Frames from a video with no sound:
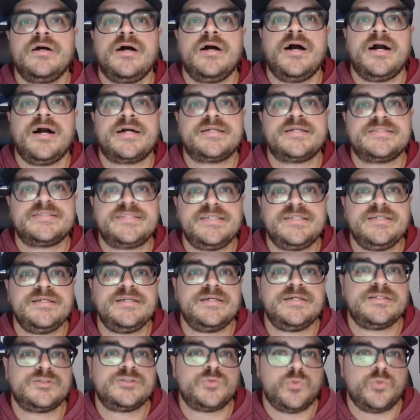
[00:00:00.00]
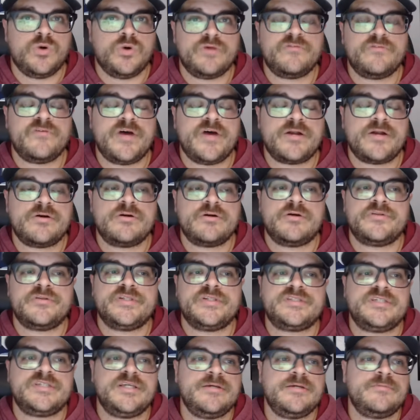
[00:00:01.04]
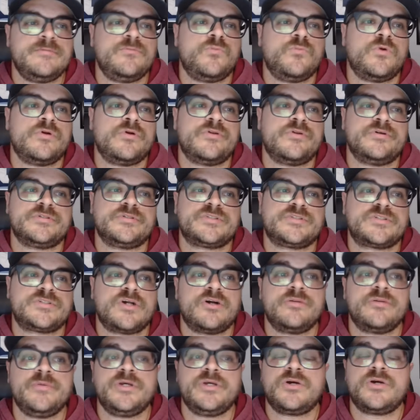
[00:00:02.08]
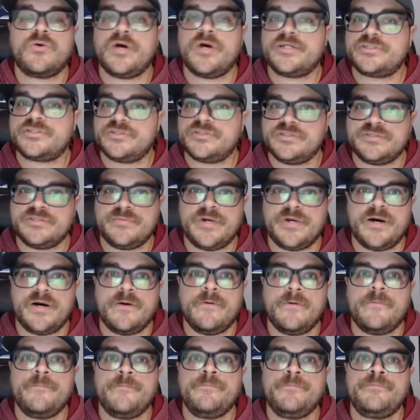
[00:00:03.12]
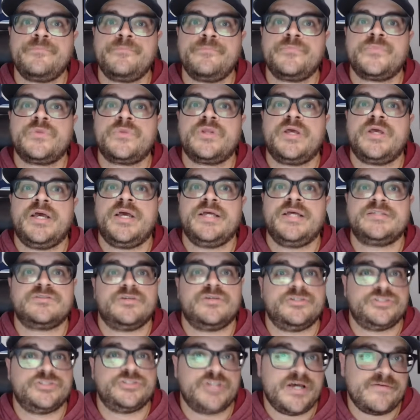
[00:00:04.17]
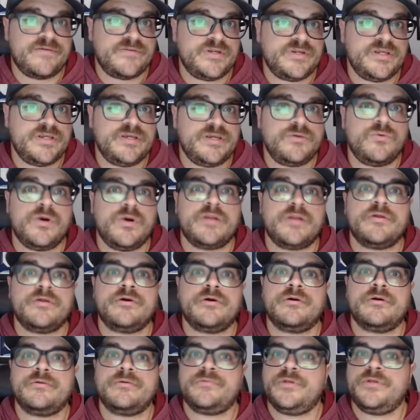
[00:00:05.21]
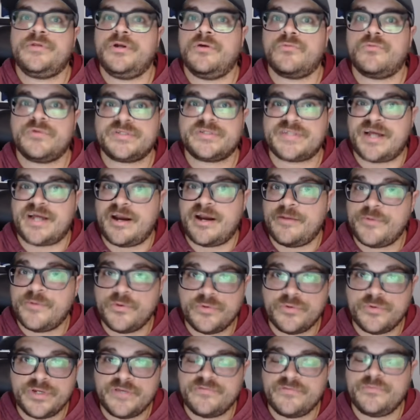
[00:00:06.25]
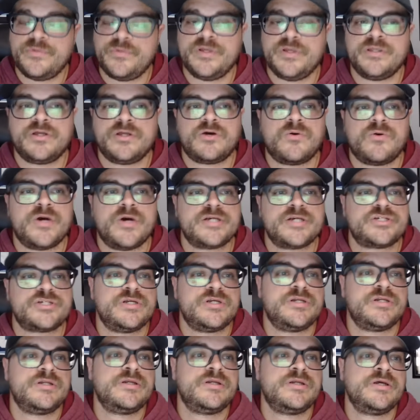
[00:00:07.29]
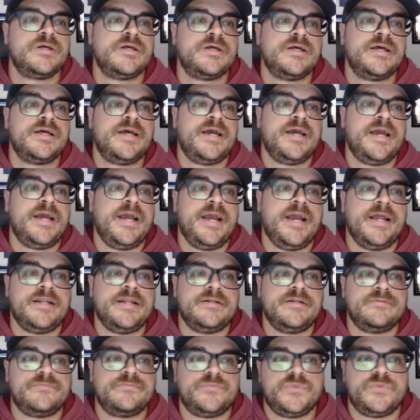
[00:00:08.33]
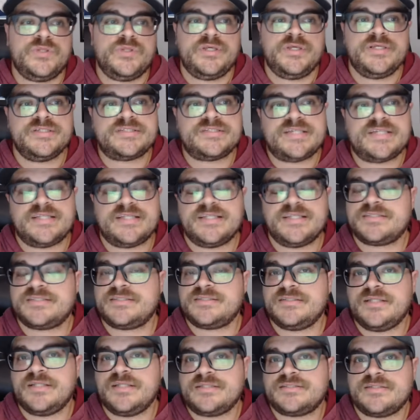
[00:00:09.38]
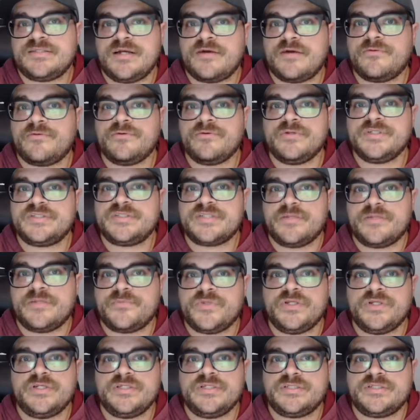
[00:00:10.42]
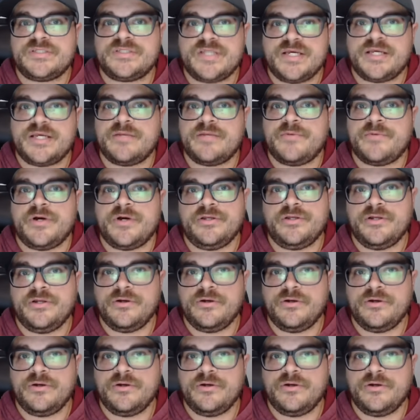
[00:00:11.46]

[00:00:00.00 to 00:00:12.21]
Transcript: because he is one veteran on the team where there's started to be questions about his longevity, whether, you know, retirement would even be in the question. And he said that's not really something he's thinking about.